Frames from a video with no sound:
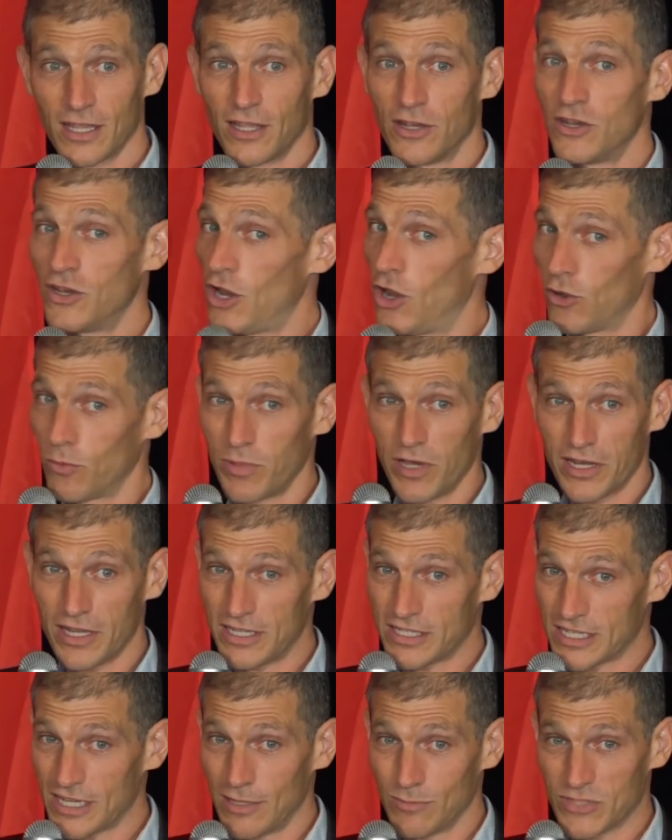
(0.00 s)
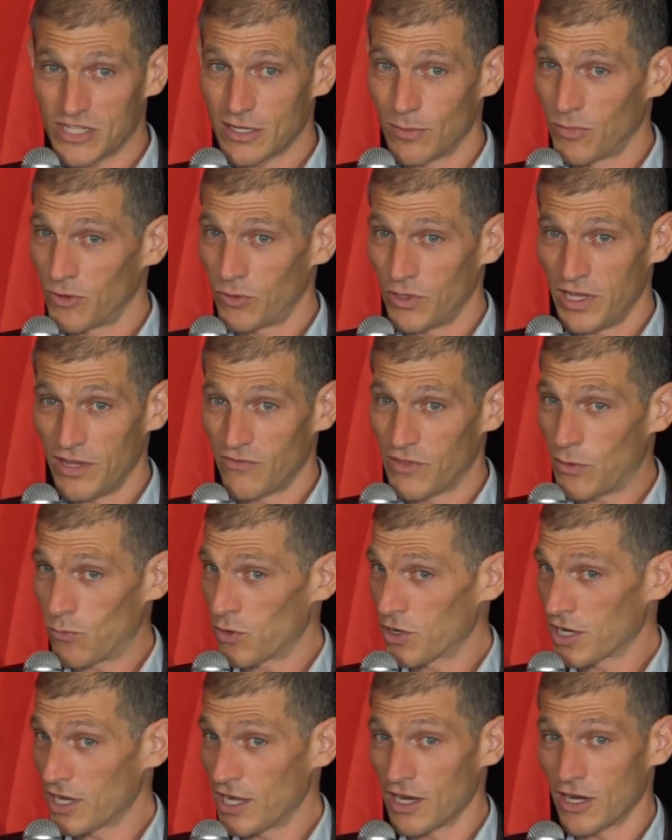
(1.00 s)
Nobody seems to believe that
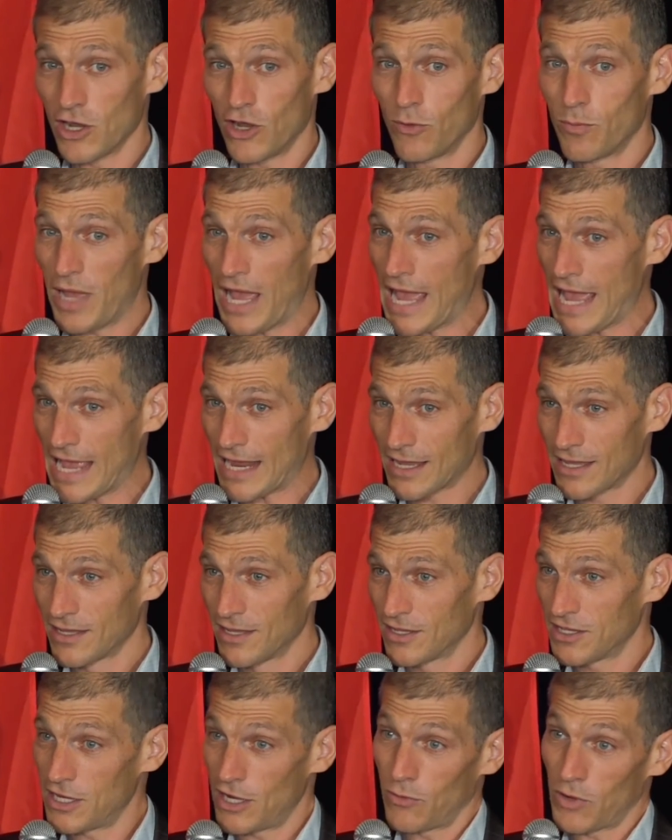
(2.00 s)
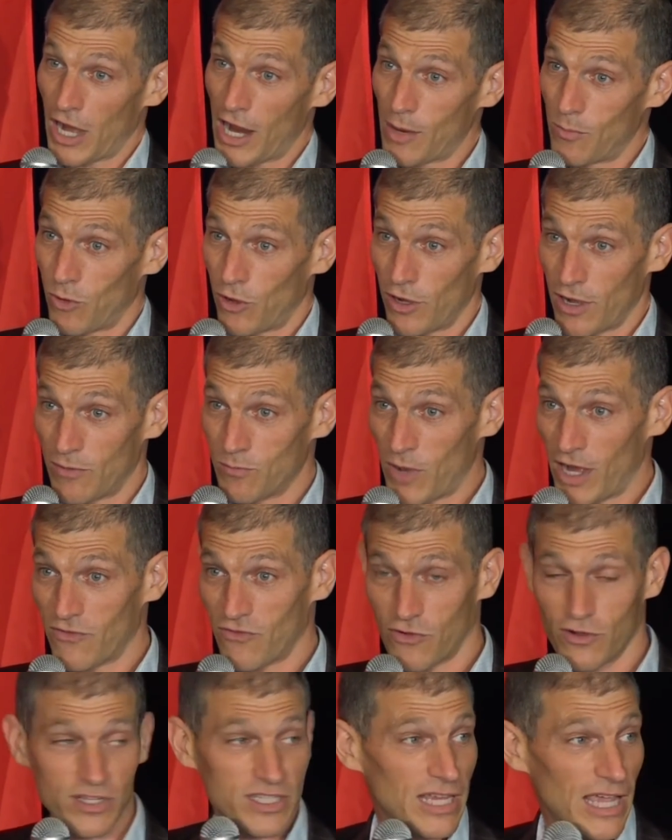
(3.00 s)
we're going to go back. You know, when I bought my
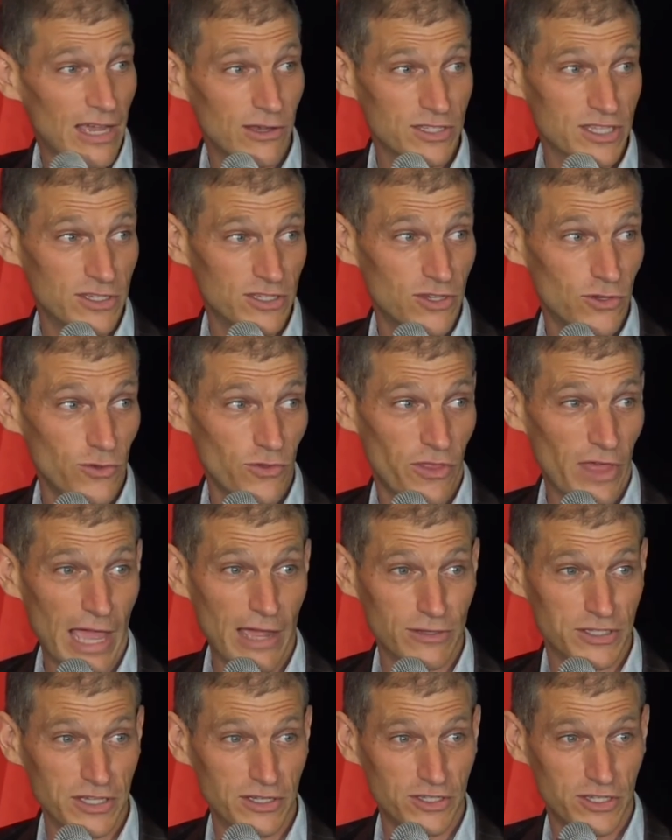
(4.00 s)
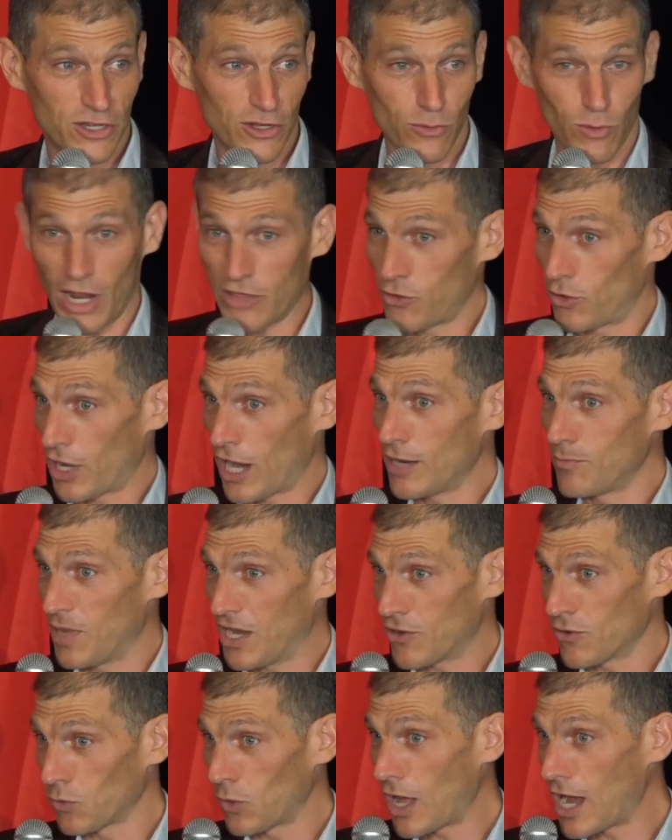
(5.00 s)
first house in 2002, I thought I'd
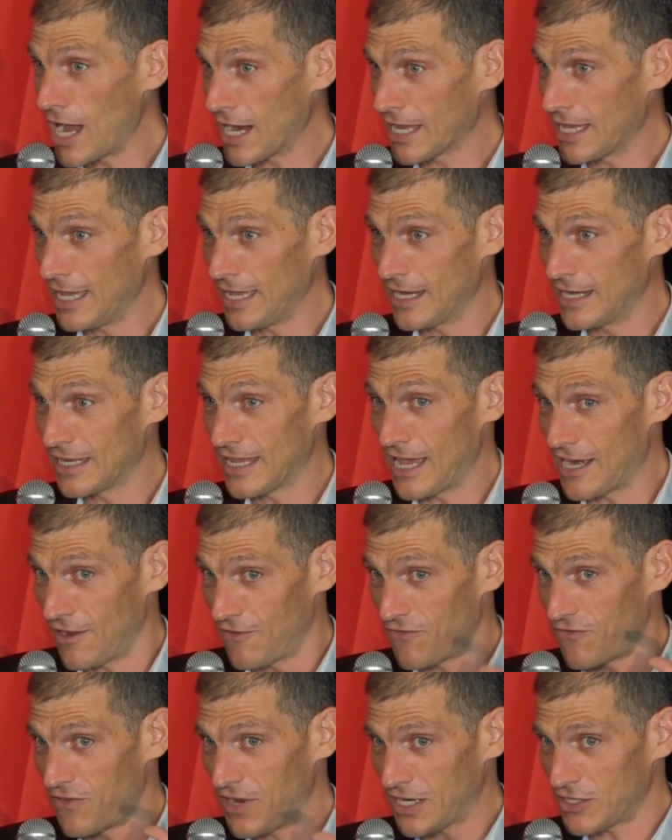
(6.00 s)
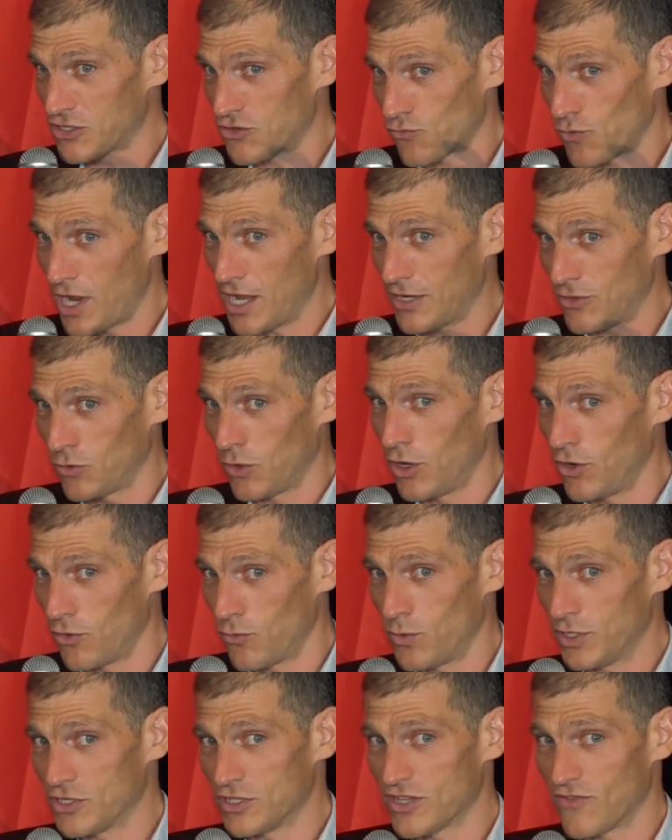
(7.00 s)
better lock in and get a fixed rate loan,
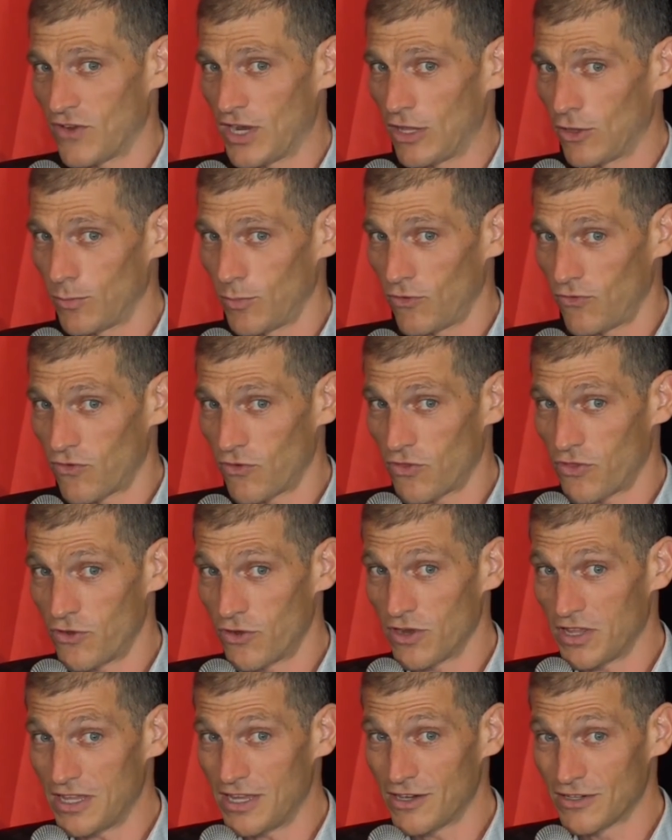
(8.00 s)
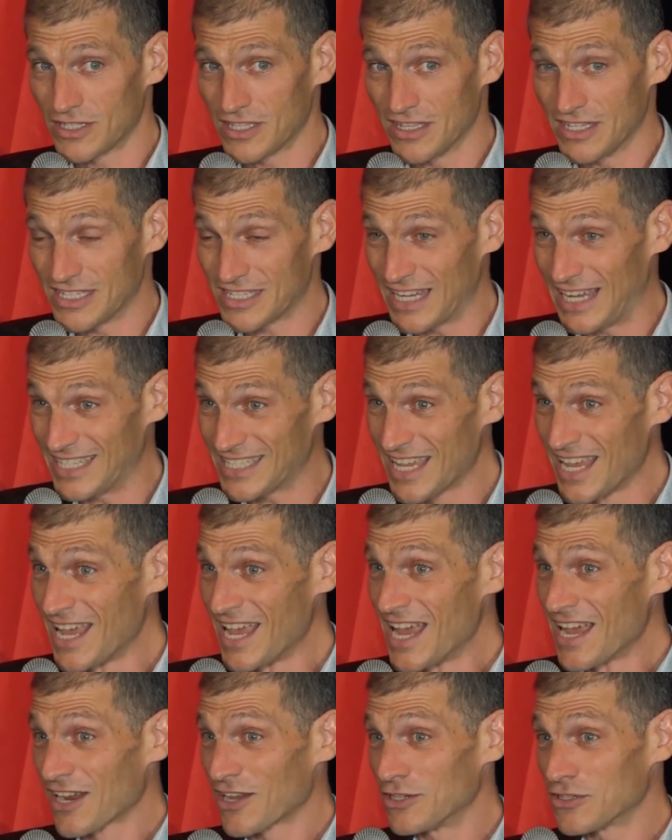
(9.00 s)
which is available for 30 years in the States,
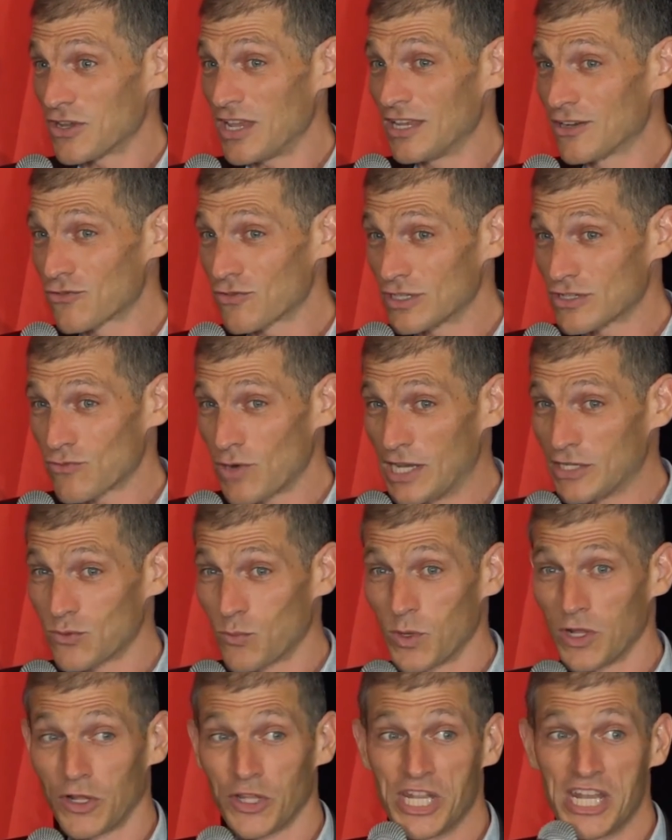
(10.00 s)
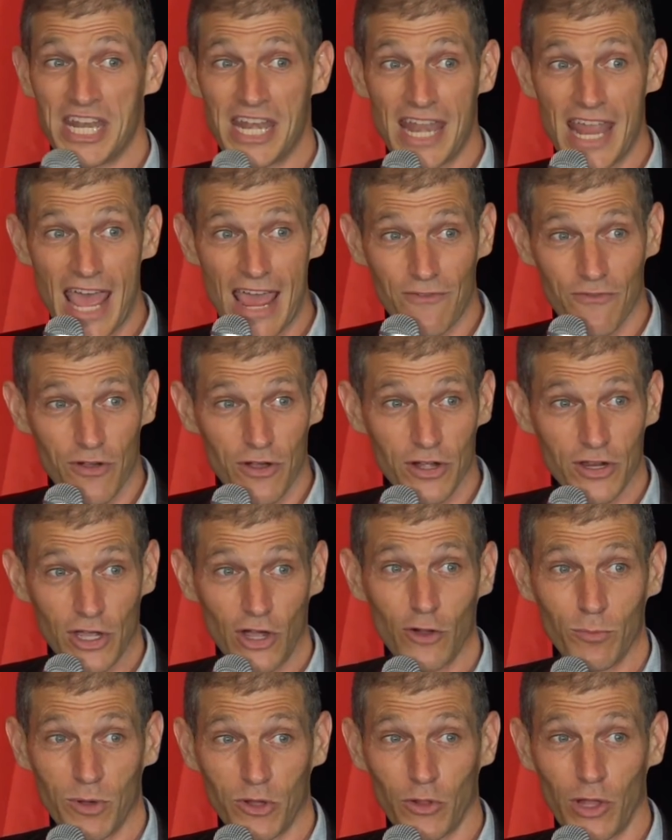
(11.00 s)
because interest rates will never
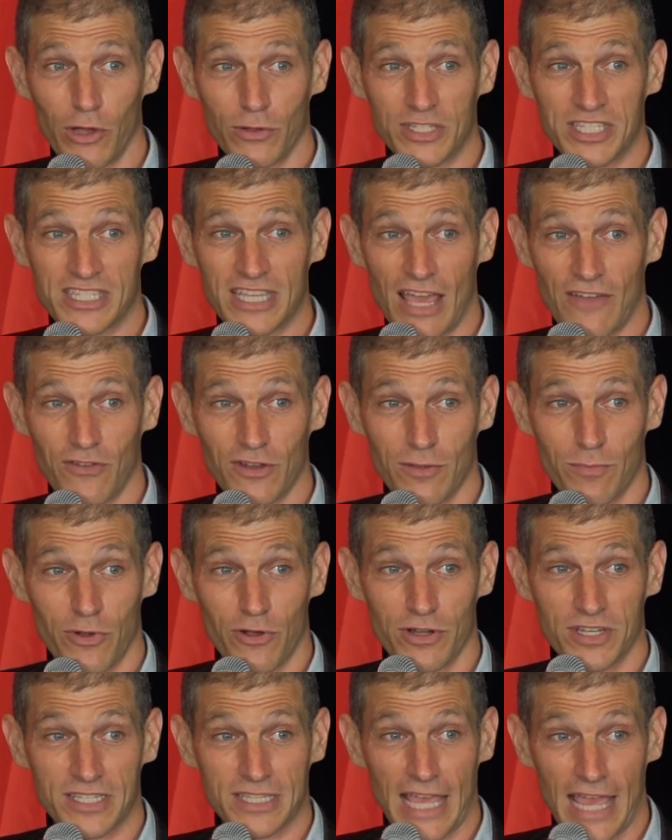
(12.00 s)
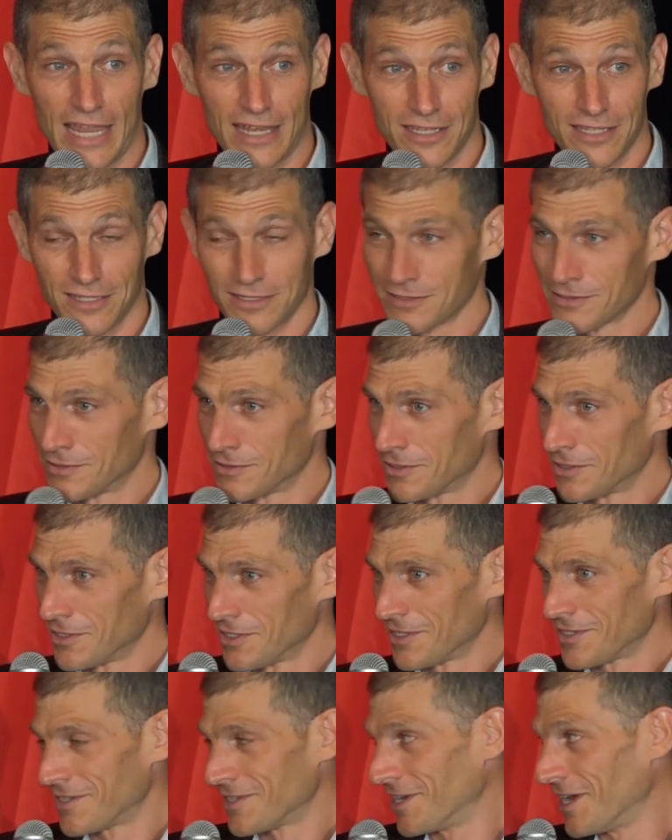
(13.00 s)
go below 7%.
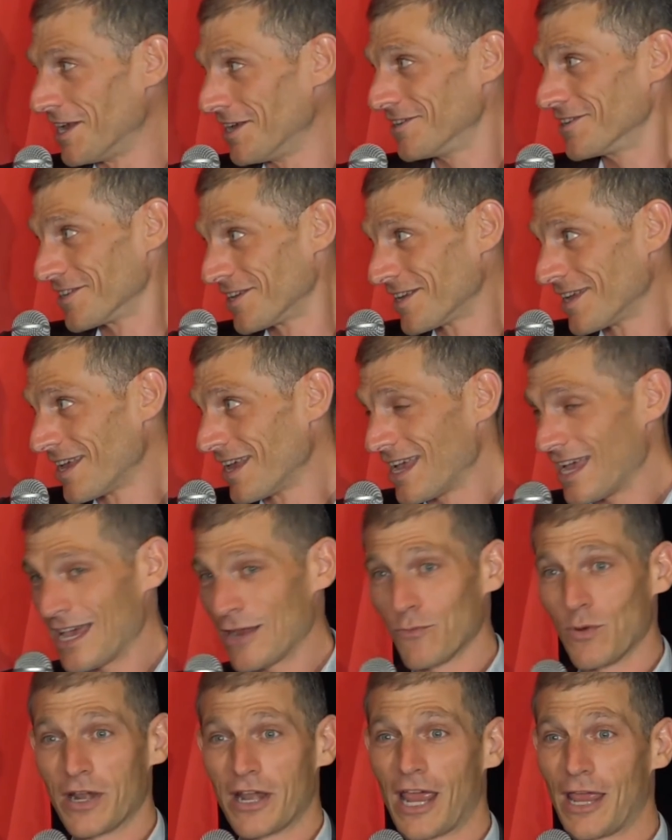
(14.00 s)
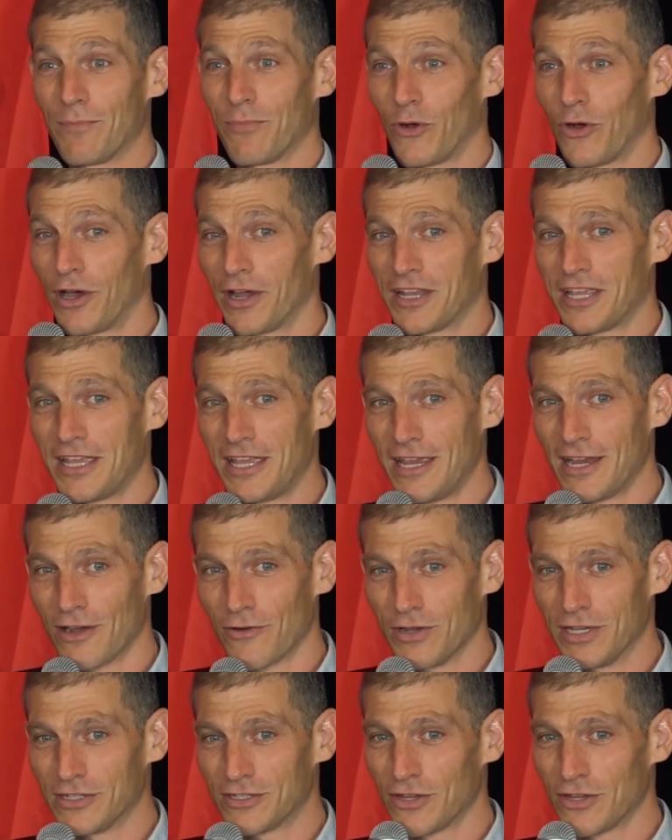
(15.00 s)
And when I bought here in